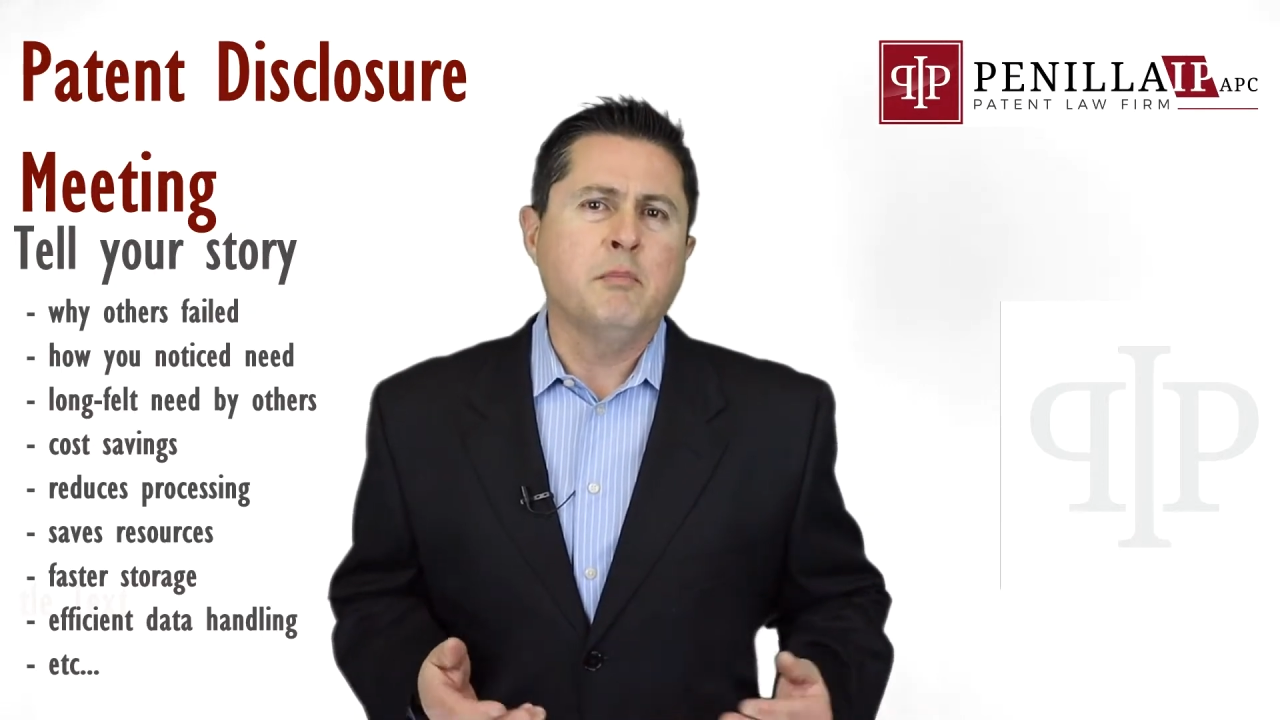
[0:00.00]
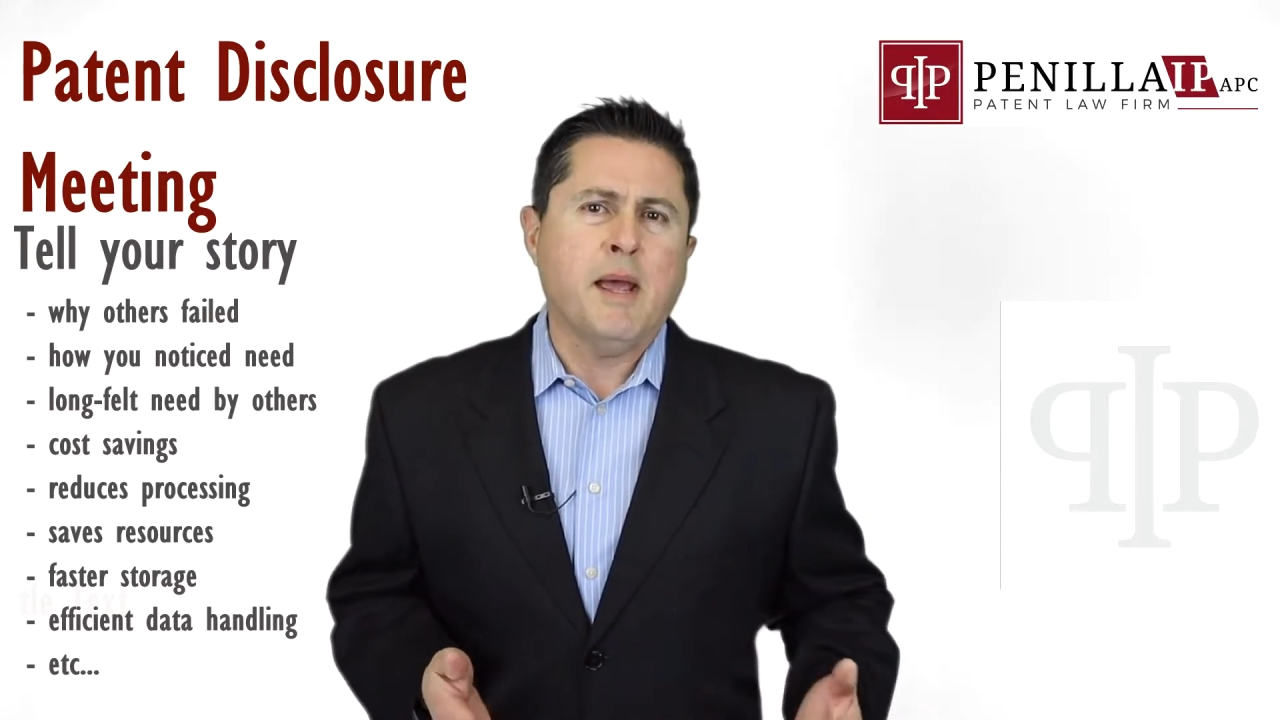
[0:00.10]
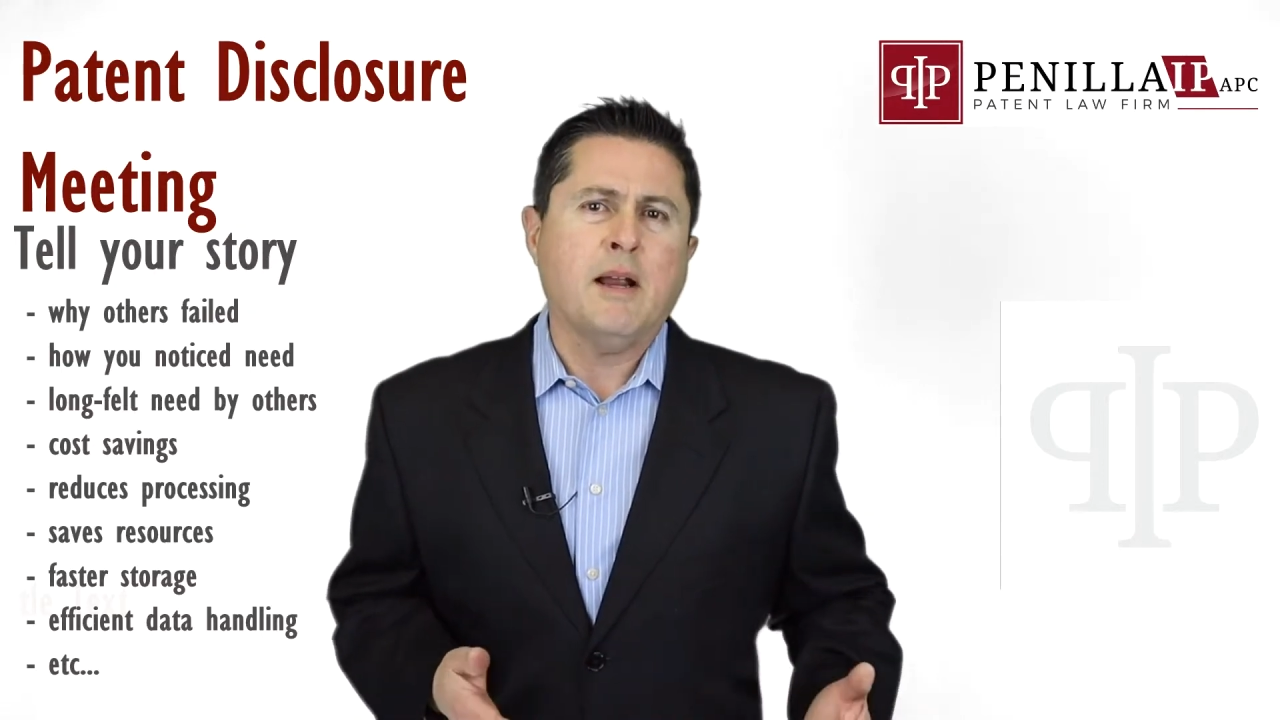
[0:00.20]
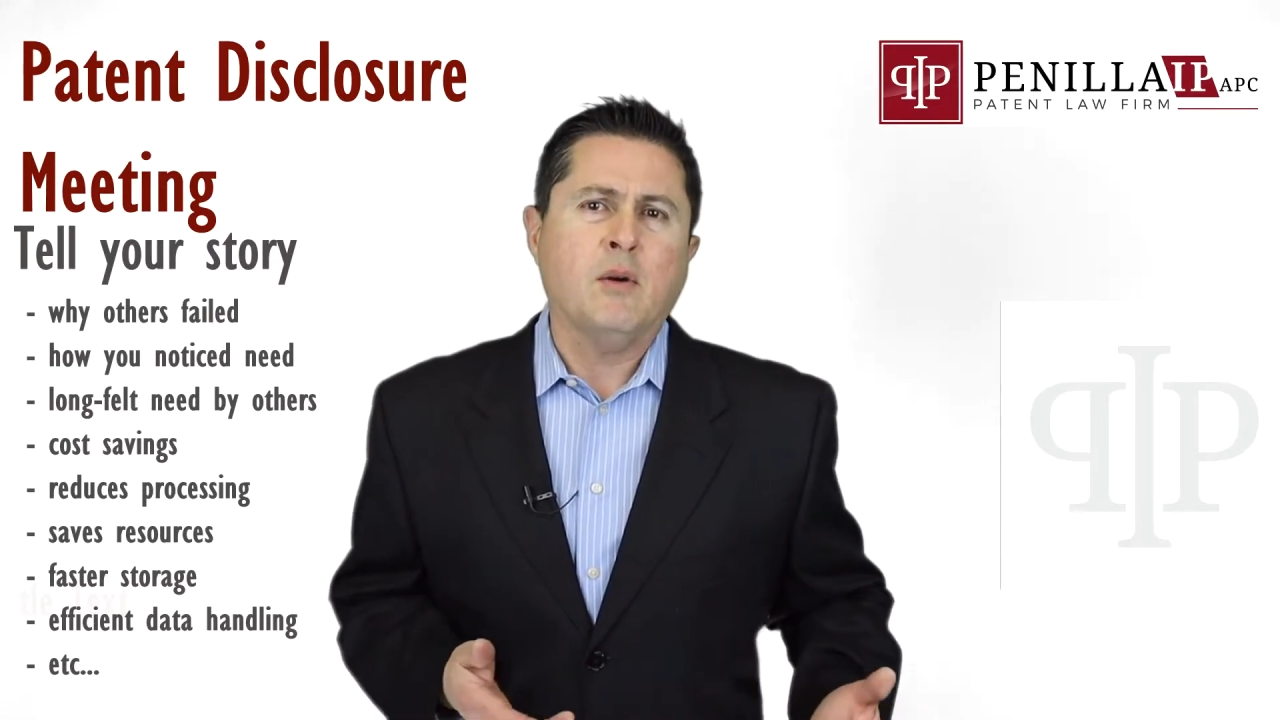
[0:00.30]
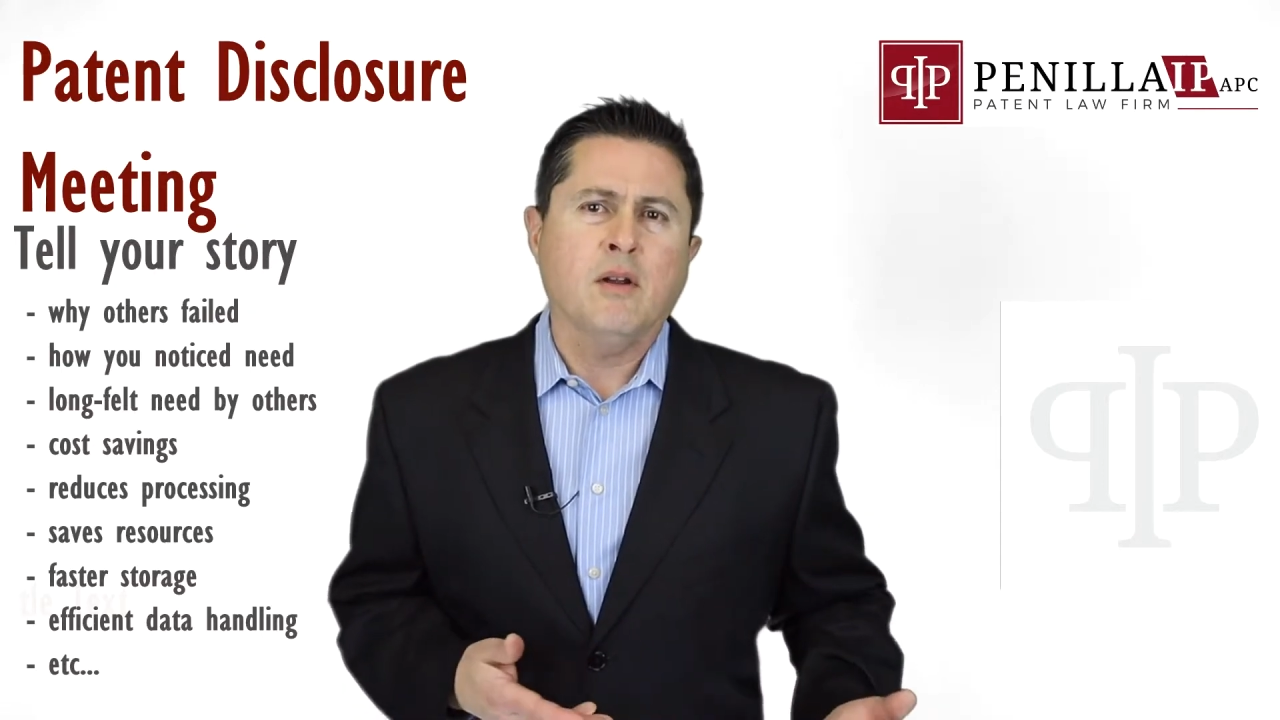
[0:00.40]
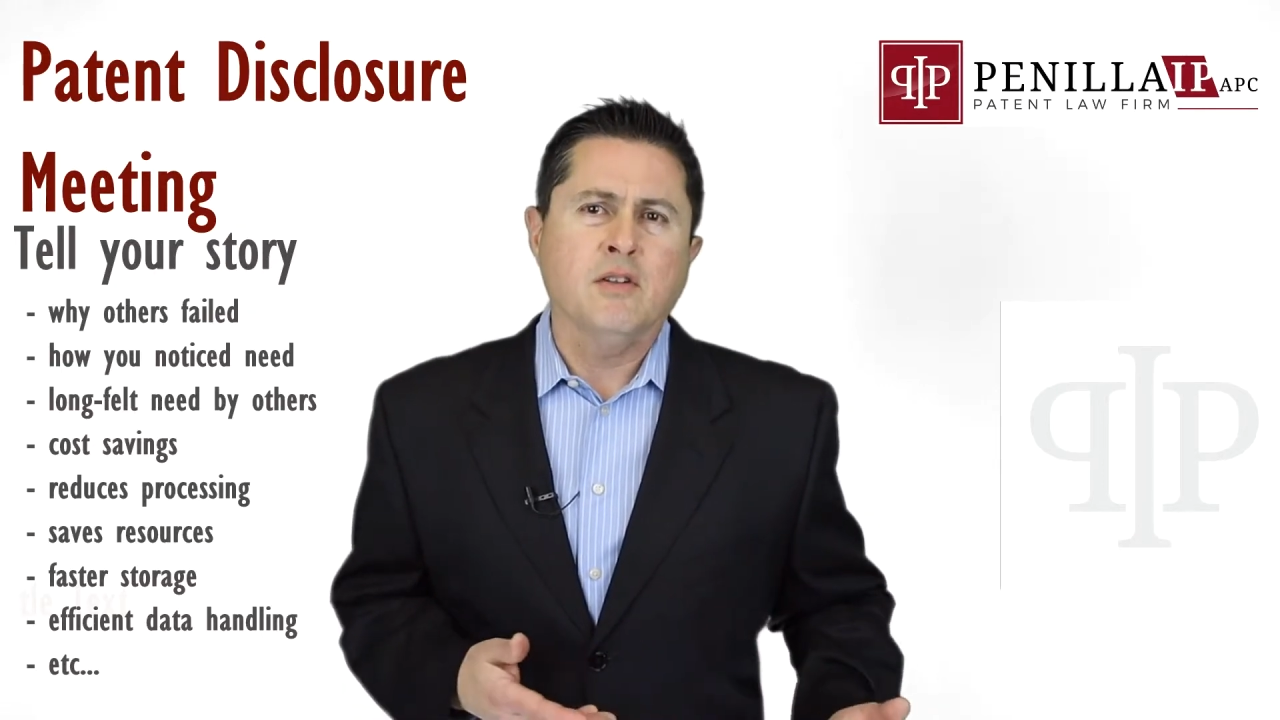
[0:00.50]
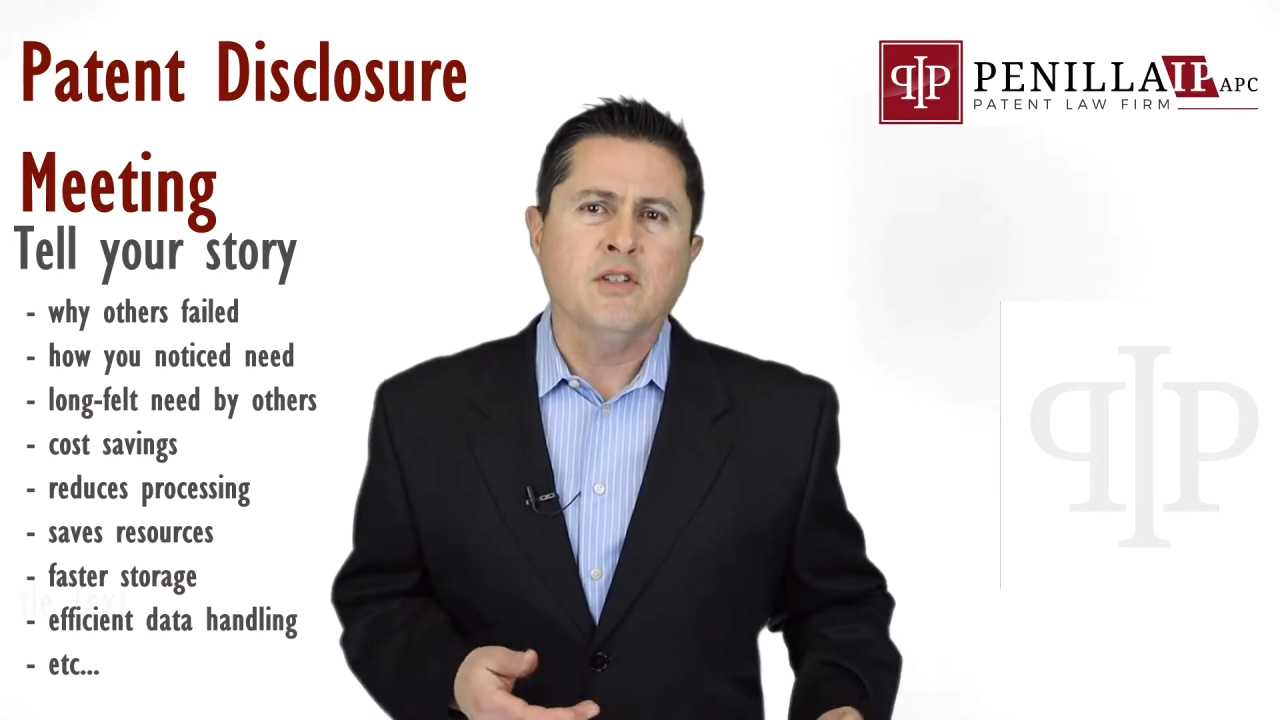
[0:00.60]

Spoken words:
background